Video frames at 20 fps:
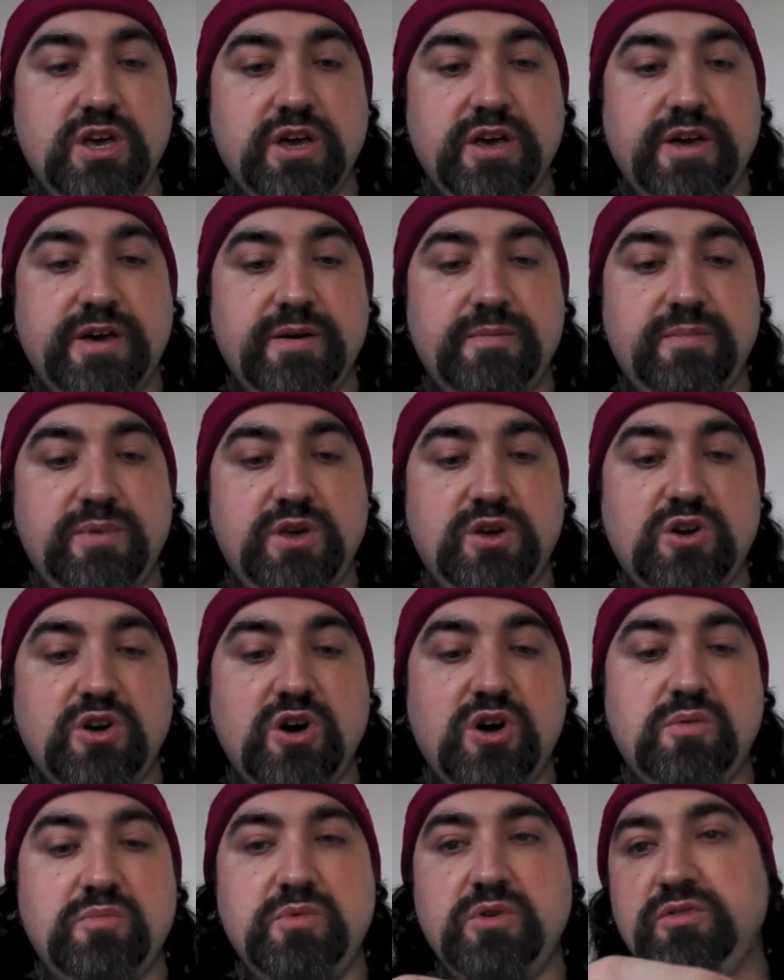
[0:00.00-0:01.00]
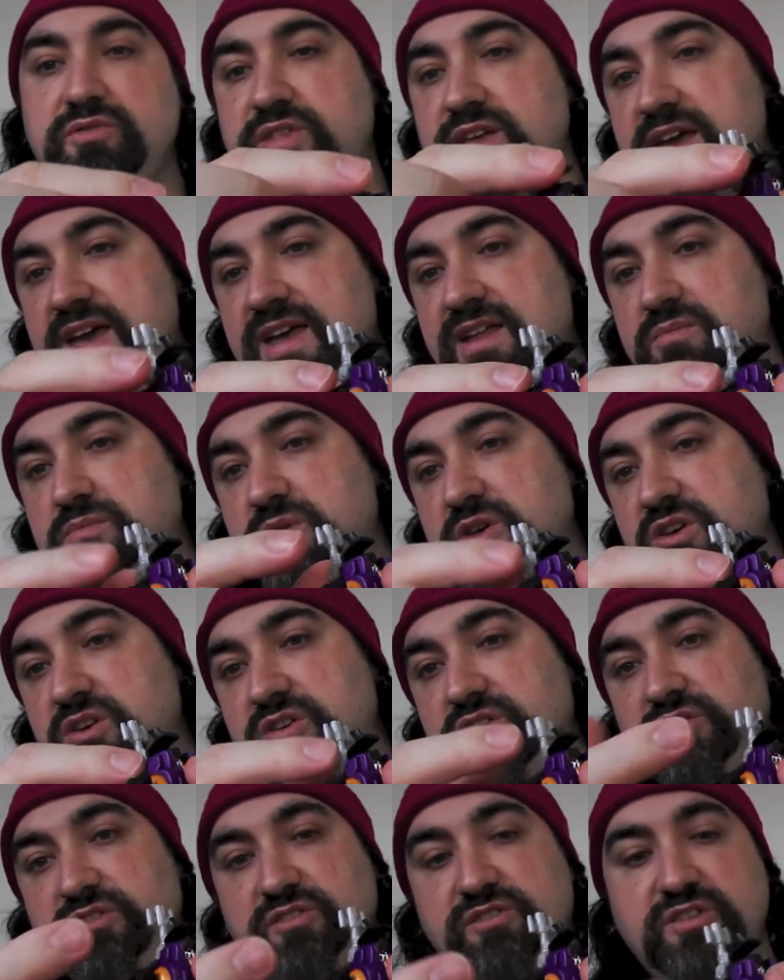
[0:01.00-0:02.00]
You can't move the head
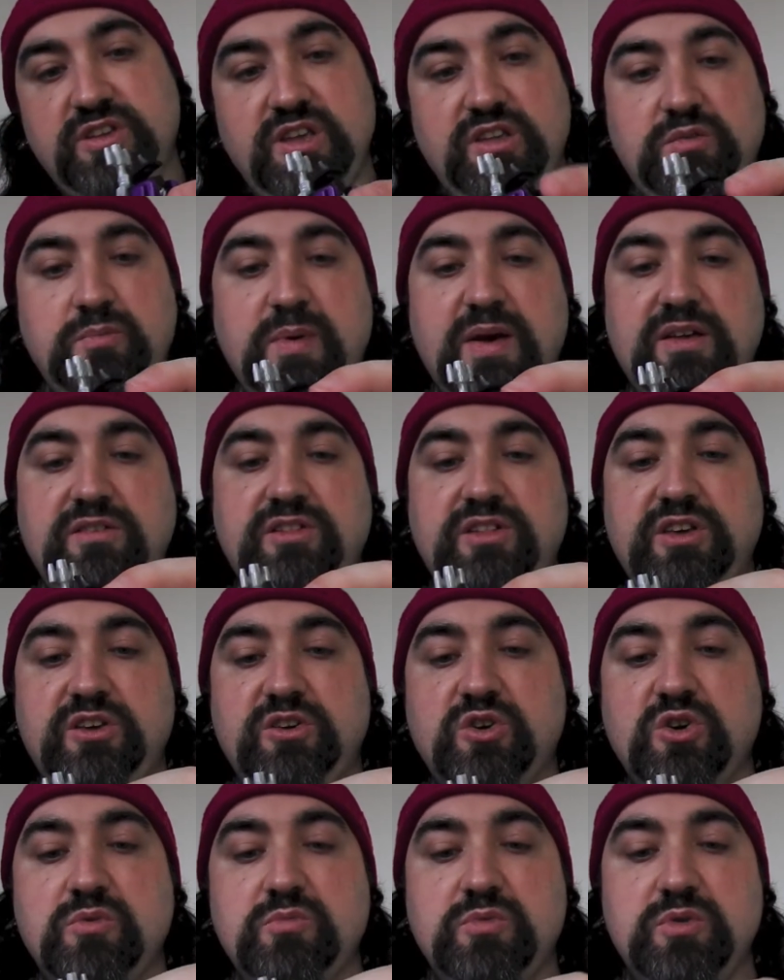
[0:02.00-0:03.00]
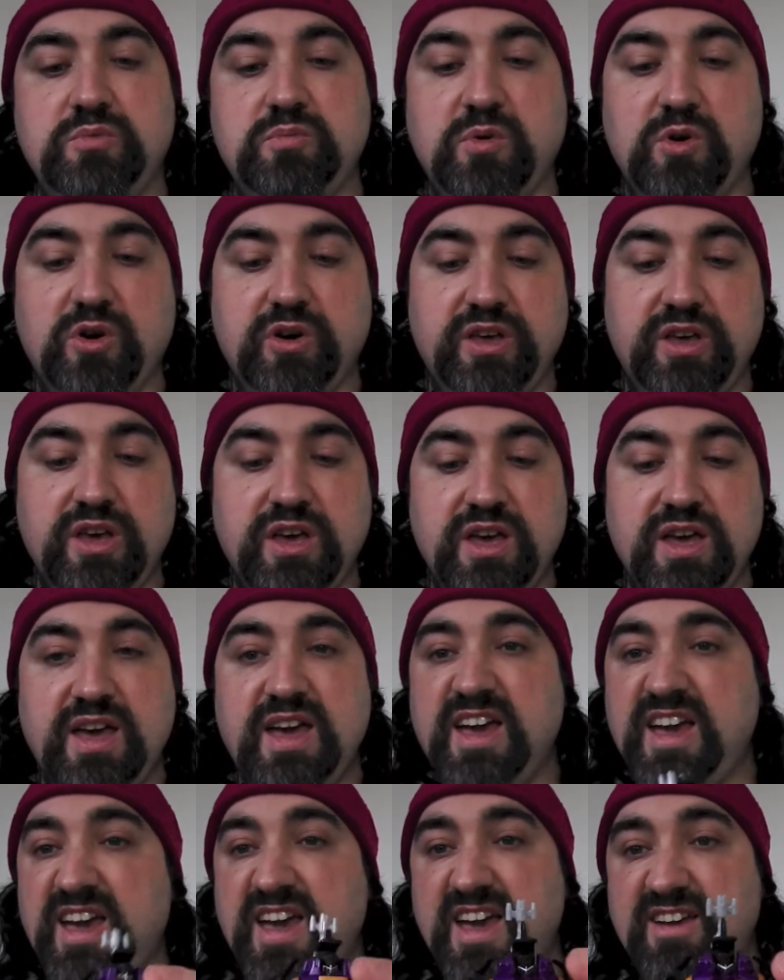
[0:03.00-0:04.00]
because it's basically encumbered by
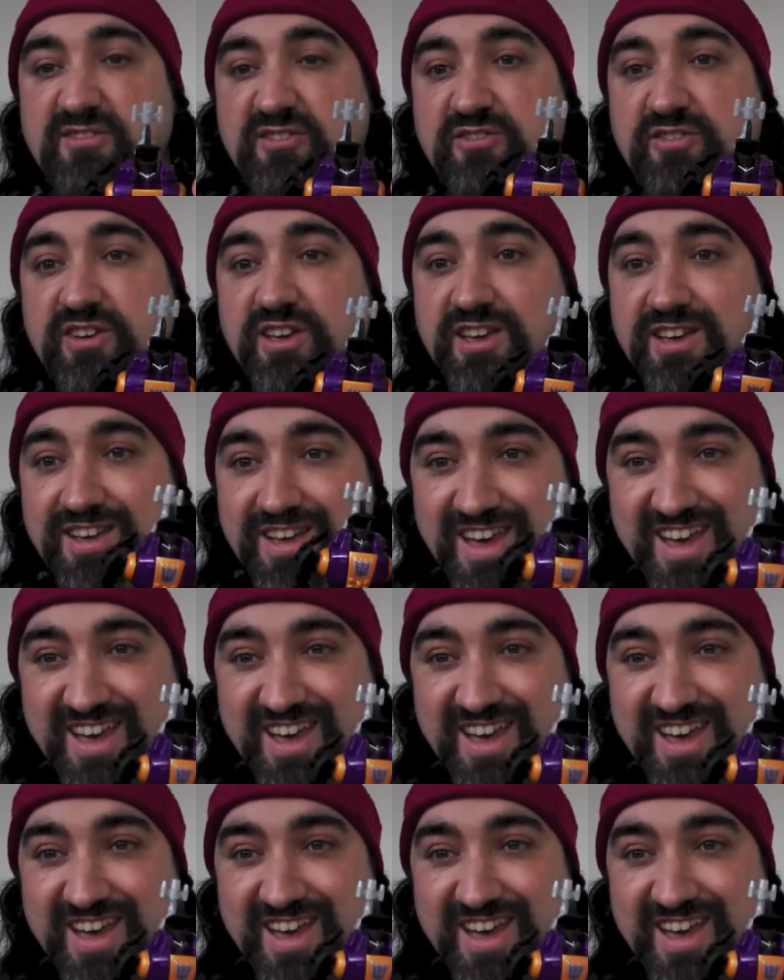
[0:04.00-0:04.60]
everything,